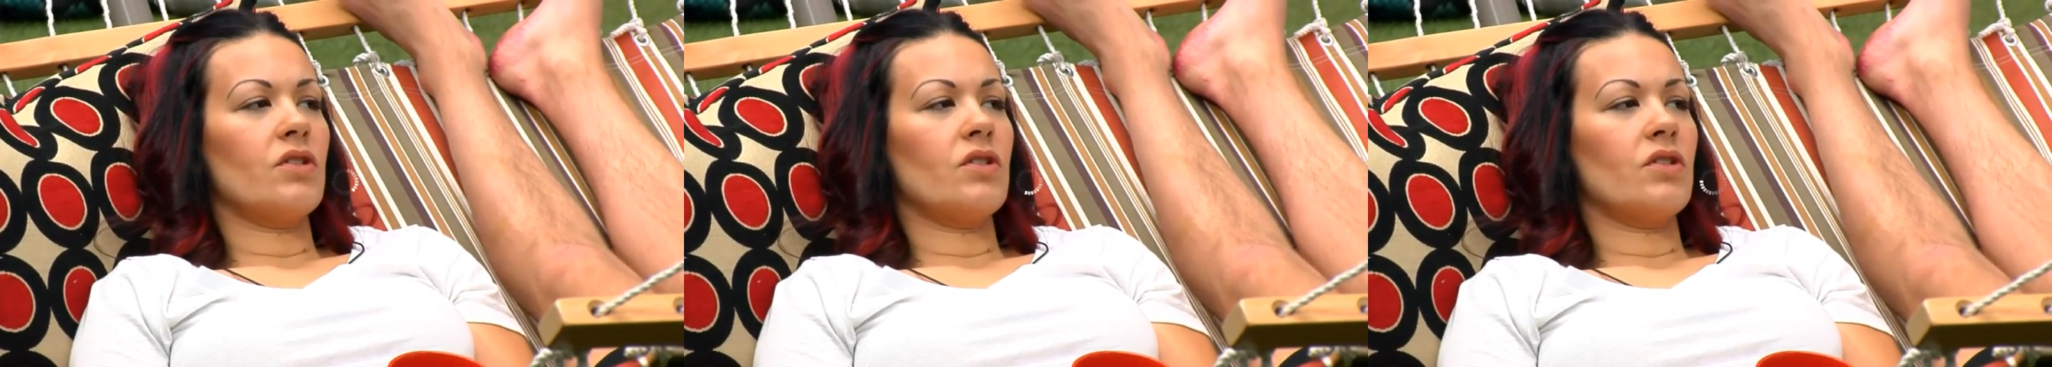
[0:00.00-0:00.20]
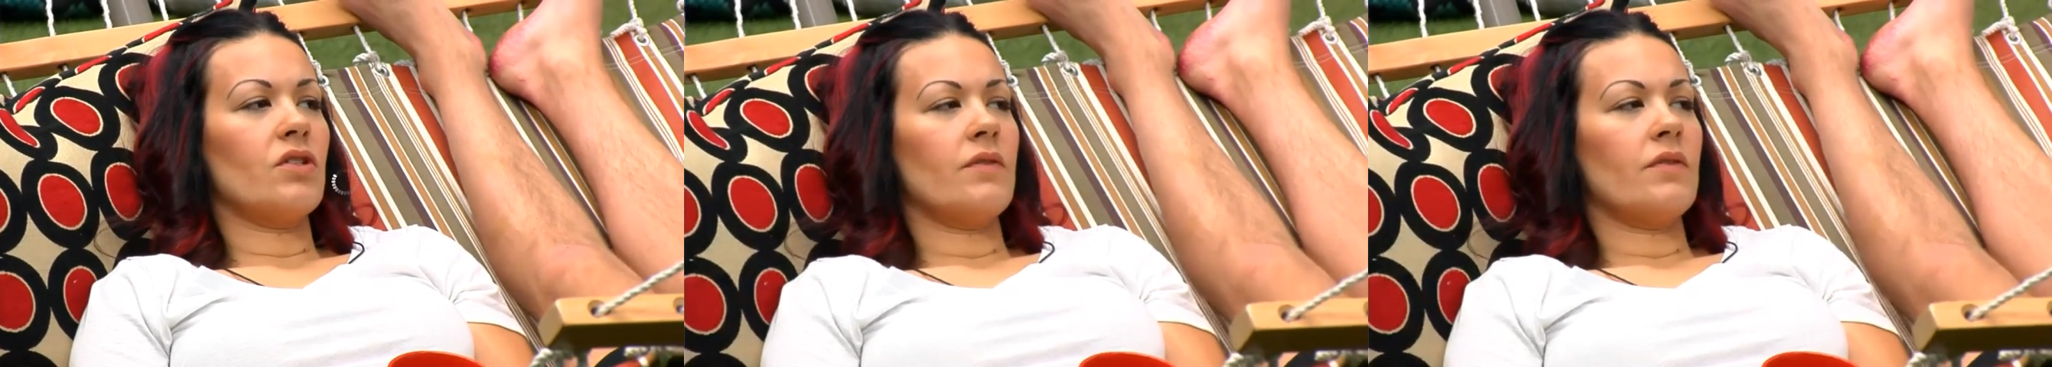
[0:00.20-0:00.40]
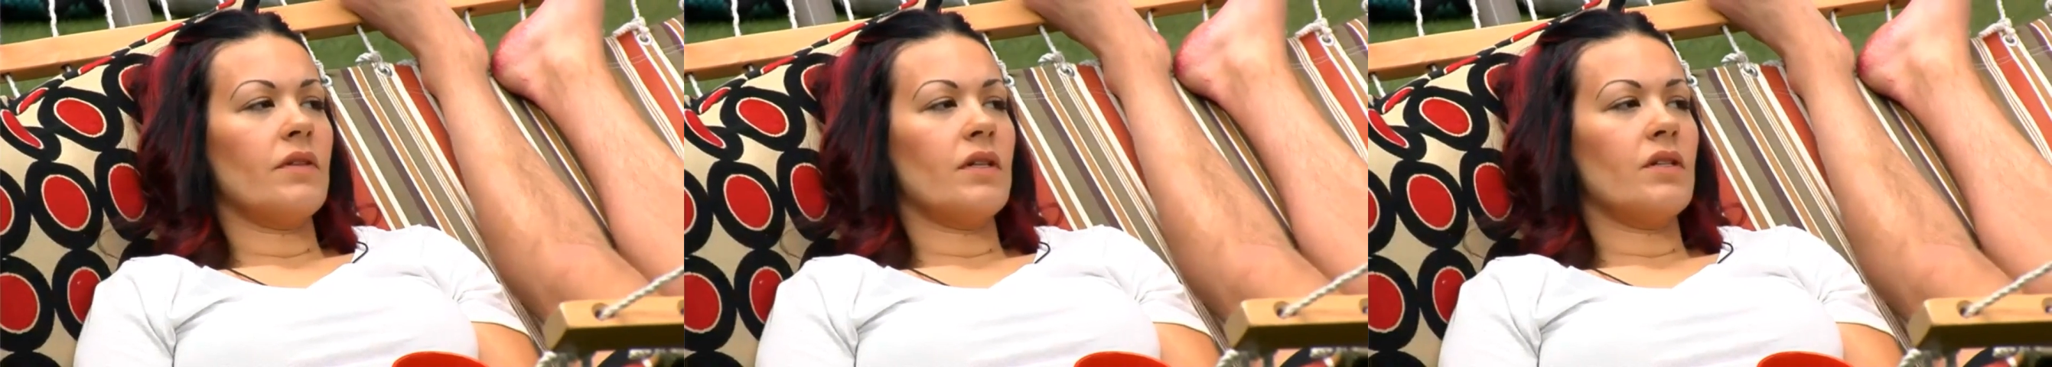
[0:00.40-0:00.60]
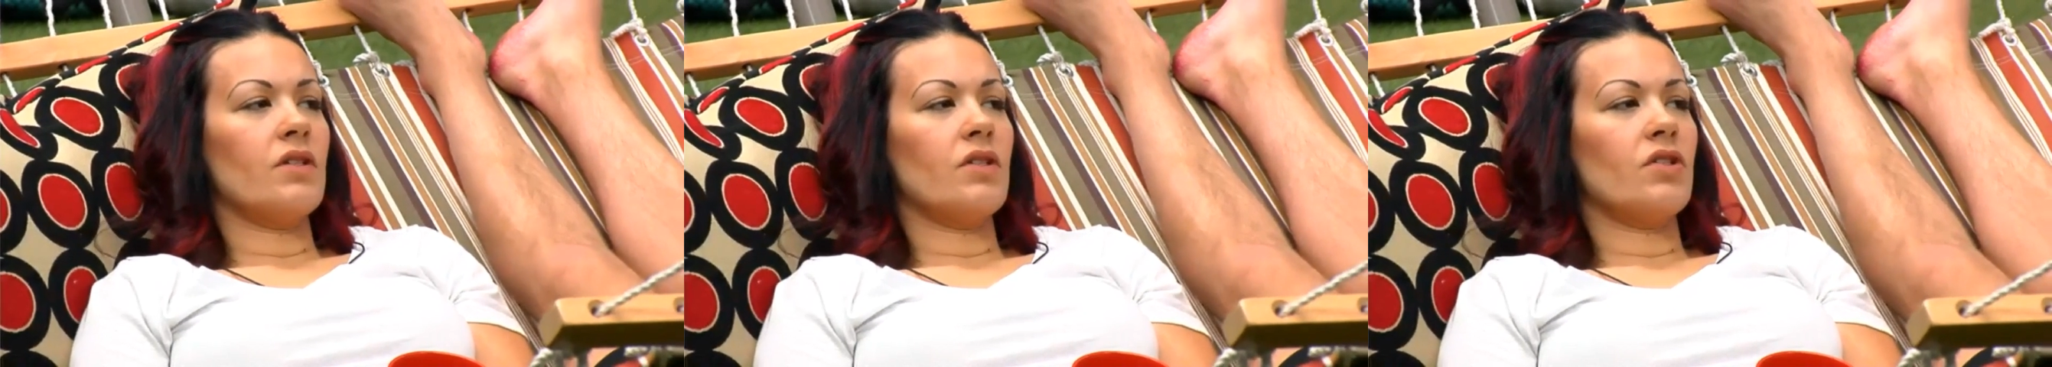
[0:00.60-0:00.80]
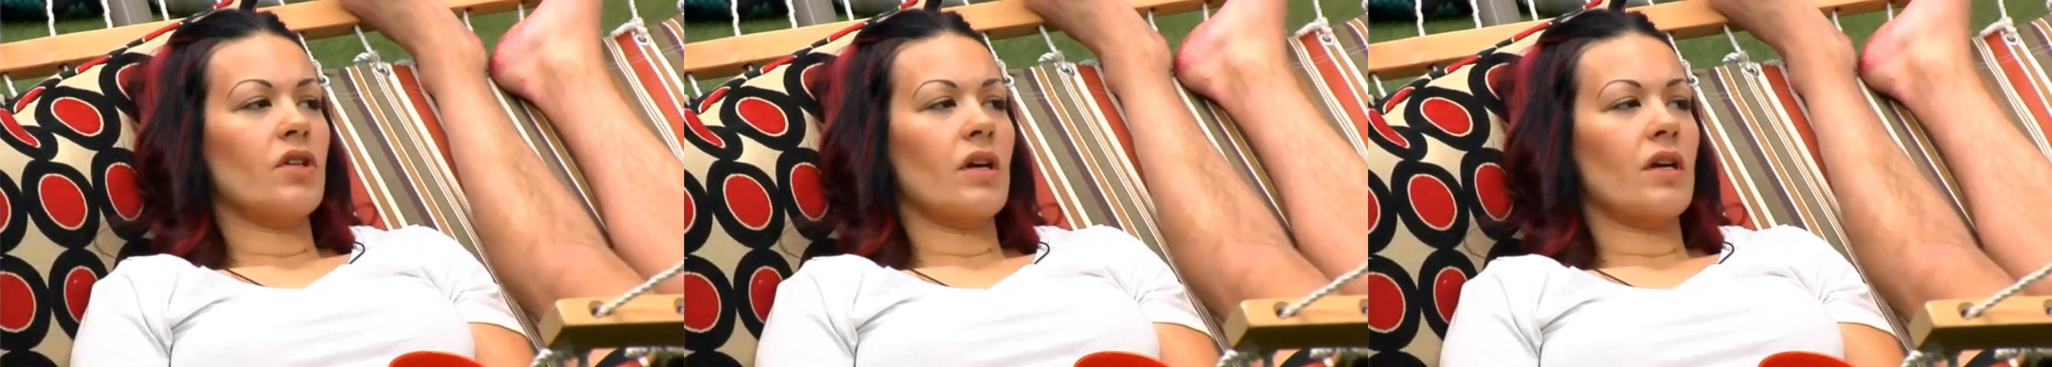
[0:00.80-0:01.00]
even need to
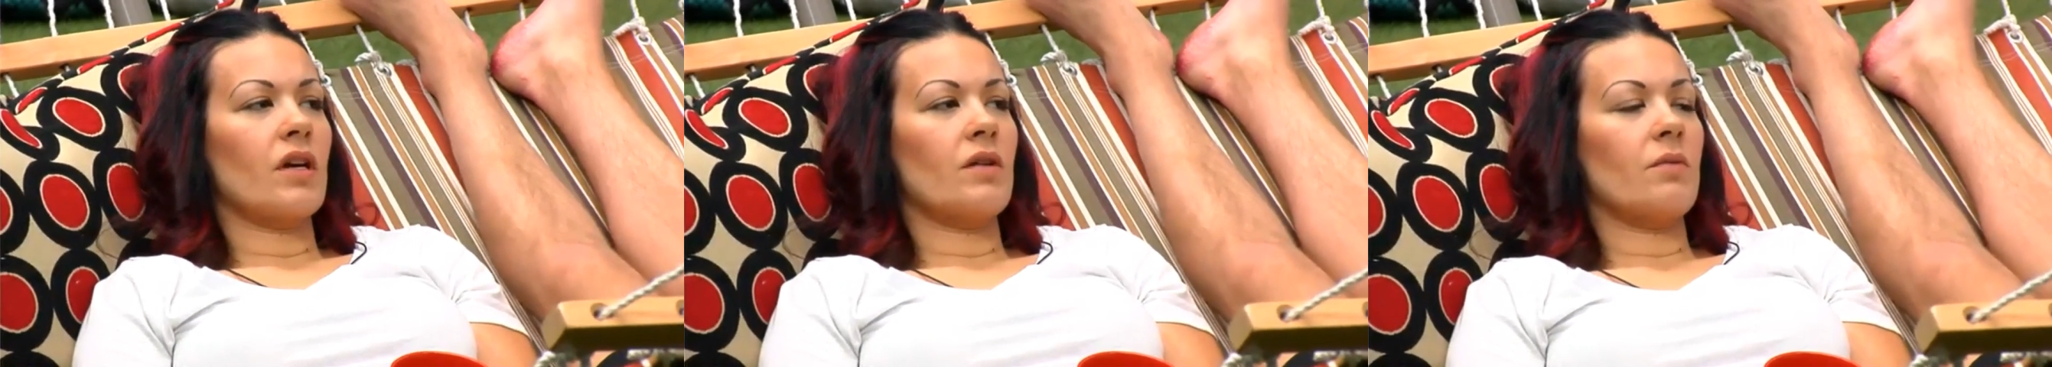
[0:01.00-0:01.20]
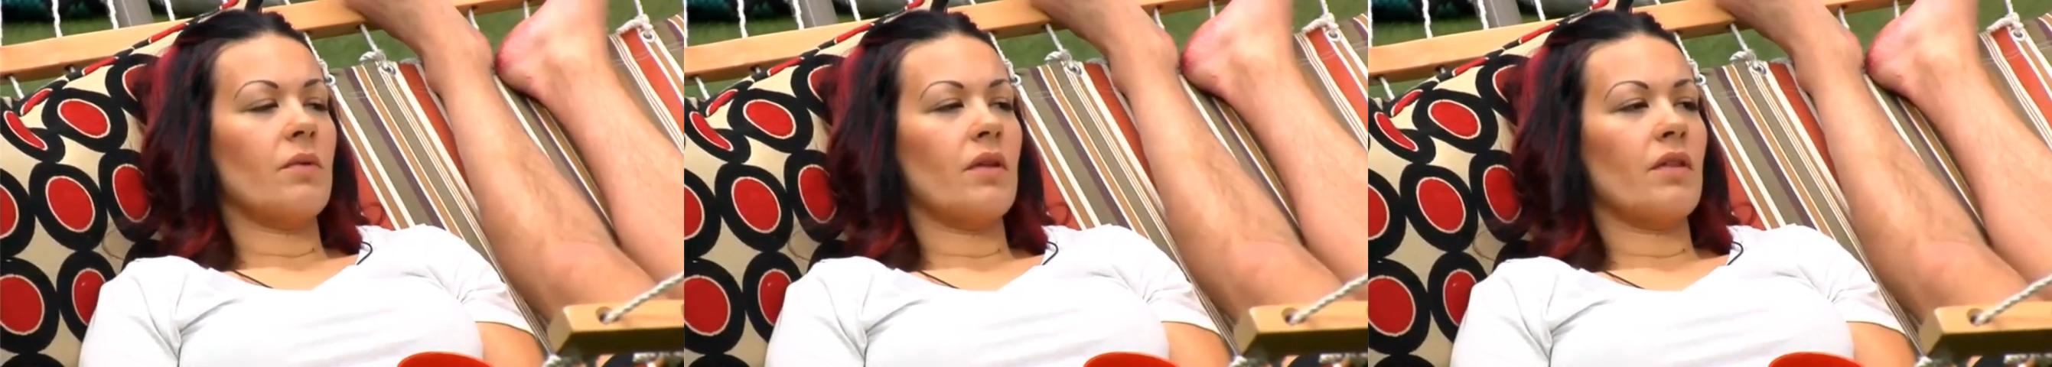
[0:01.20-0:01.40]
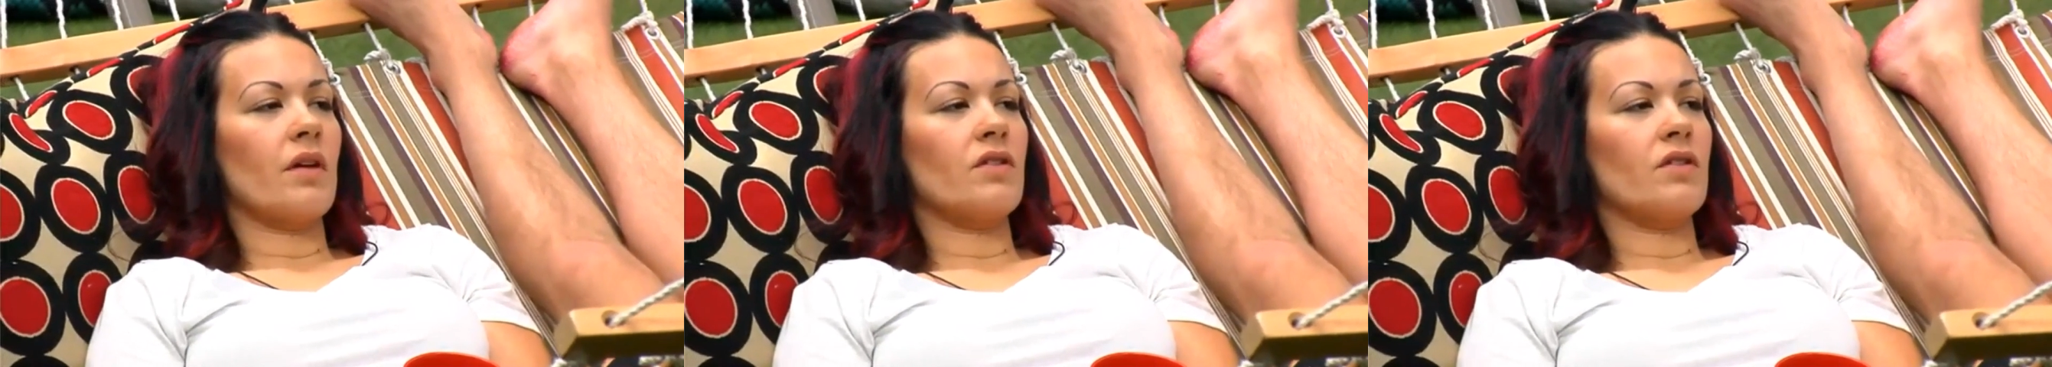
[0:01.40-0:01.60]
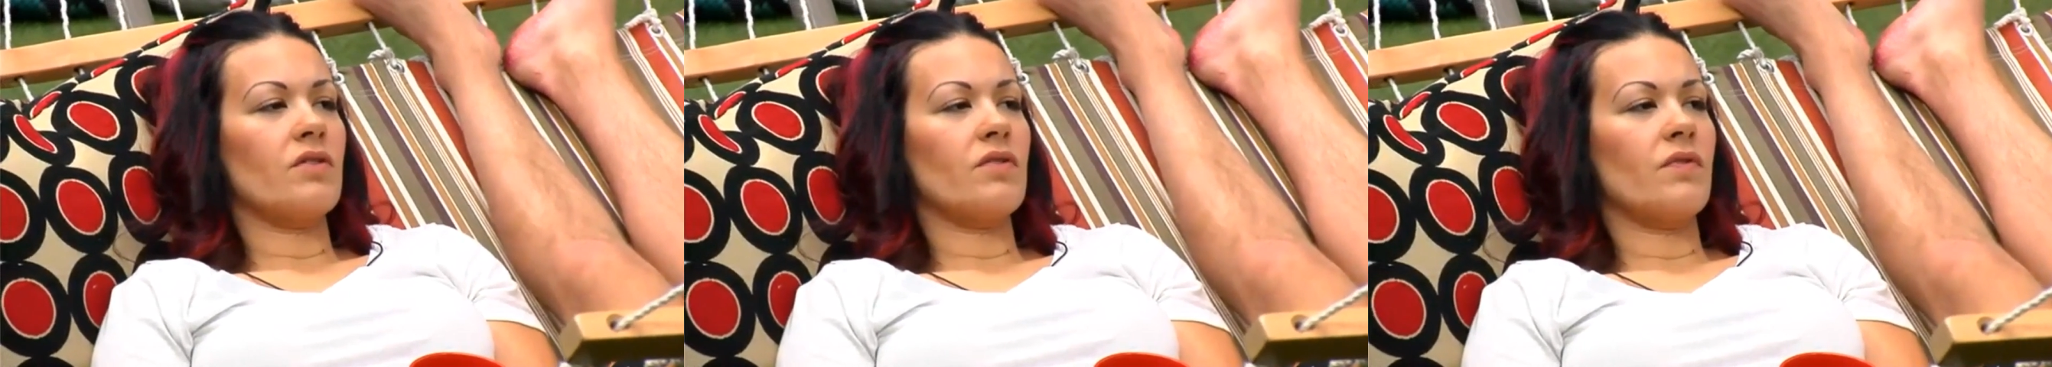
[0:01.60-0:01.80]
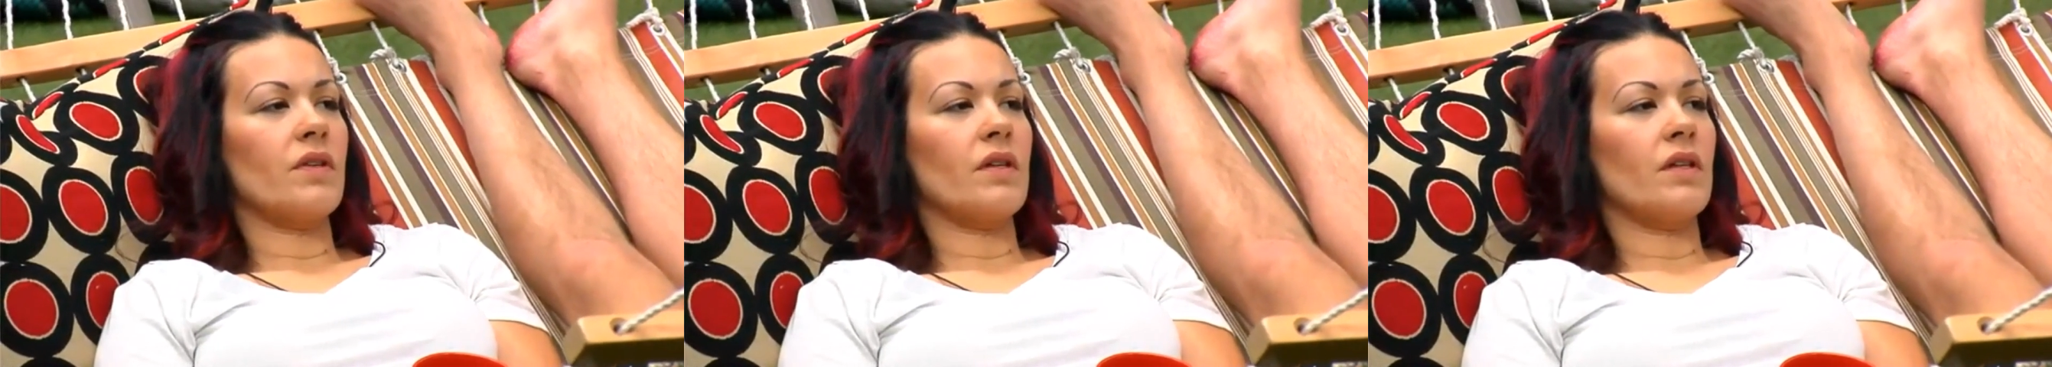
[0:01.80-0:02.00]
check in with. I just
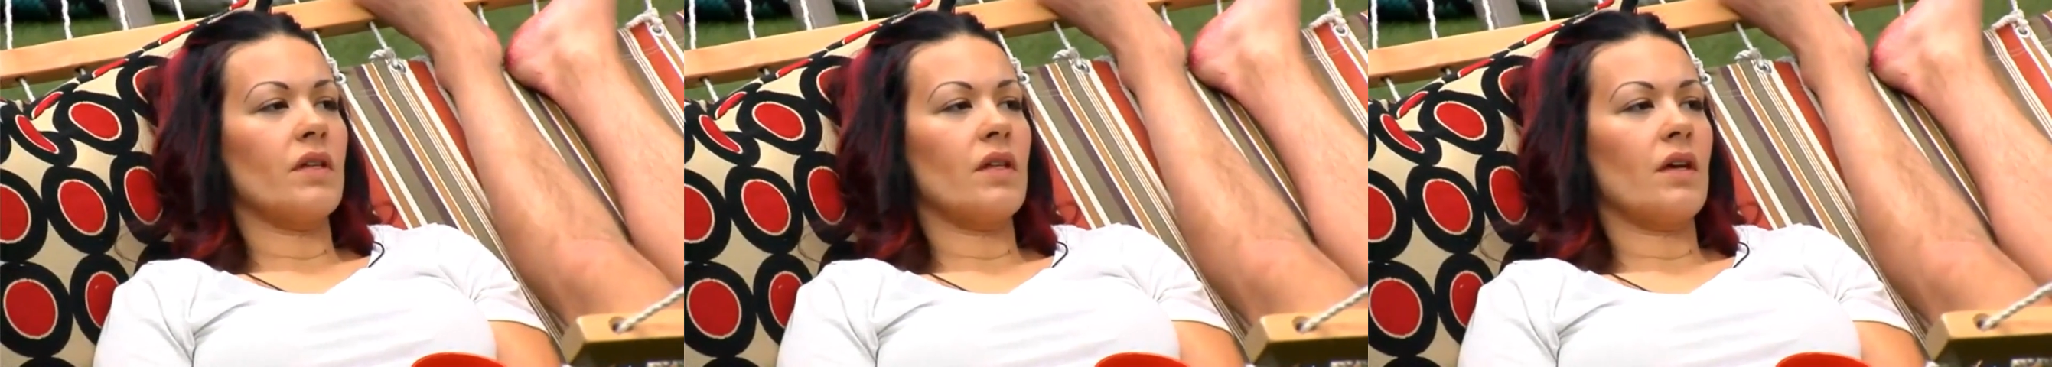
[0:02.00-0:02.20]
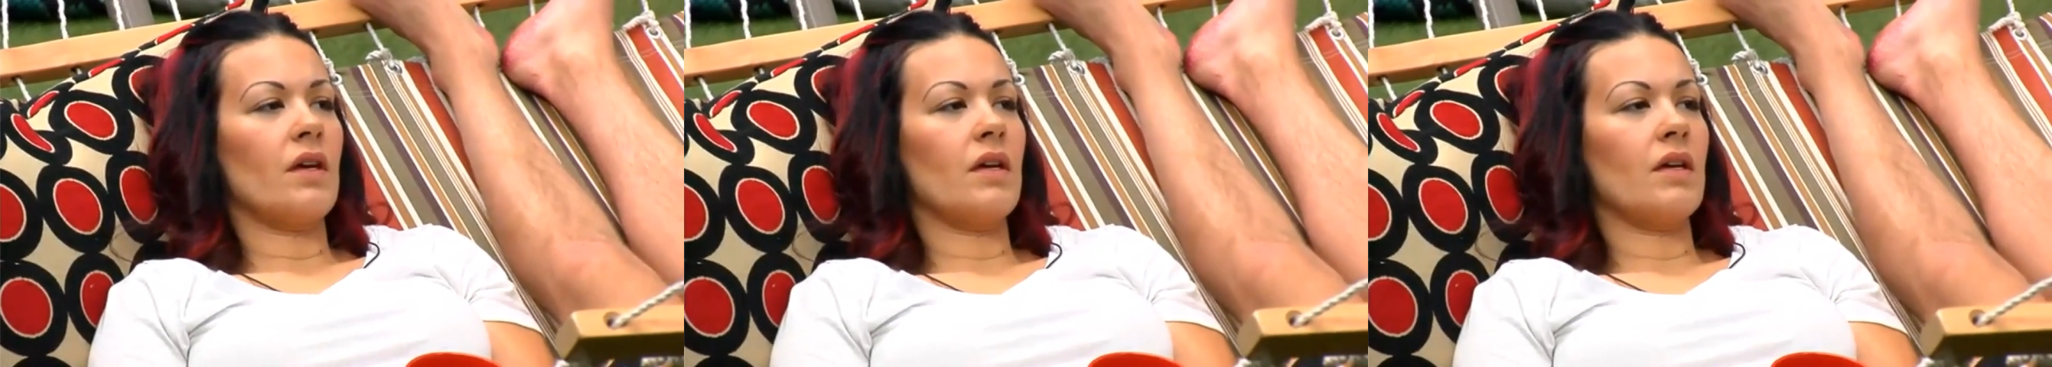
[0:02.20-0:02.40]
feel like